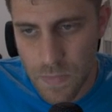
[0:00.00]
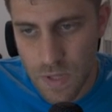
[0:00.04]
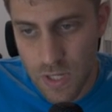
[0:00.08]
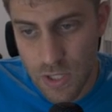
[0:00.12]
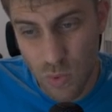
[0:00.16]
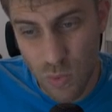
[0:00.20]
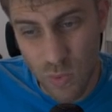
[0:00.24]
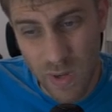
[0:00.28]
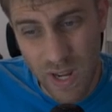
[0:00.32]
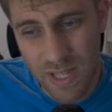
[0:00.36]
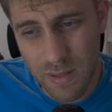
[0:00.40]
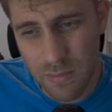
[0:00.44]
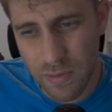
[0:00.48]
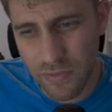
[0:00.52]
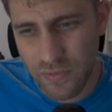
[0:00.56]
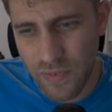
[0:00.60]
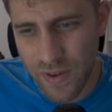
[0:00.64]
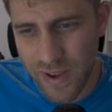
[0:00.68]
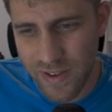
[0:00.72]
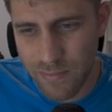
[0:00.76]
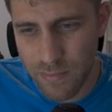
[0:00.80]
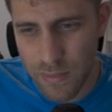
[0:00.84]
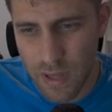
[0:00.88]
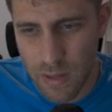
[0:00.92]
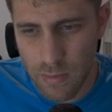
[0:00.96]
So knight
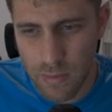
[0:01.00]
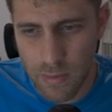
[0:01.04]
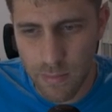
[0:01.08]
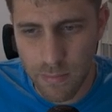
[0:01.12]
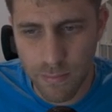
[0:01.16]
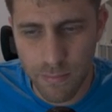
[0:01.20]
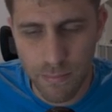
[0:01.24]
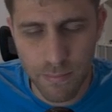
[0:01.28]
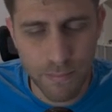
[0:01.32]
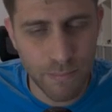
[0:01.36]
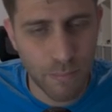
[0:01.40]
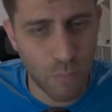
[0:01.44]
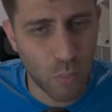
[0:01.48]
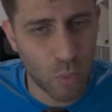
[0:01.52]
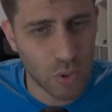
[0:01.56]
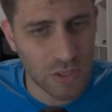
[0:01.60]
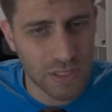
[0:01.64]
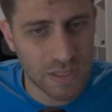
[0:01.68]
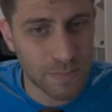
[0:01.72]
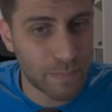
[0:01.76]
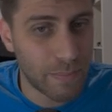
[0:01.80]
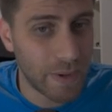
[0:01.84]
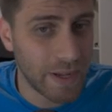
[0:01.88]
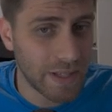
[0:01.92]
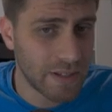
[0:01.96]
b5 maybe
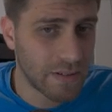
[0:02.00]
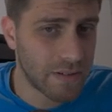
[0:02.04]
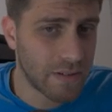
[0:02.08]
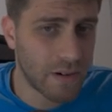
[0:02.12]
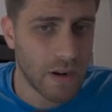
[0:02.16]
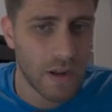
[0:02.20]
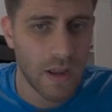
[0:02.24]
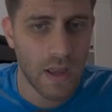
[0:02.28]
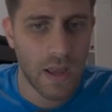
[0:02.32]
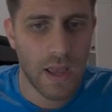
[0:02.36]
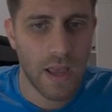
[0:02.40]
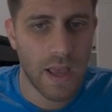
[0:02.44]
was better.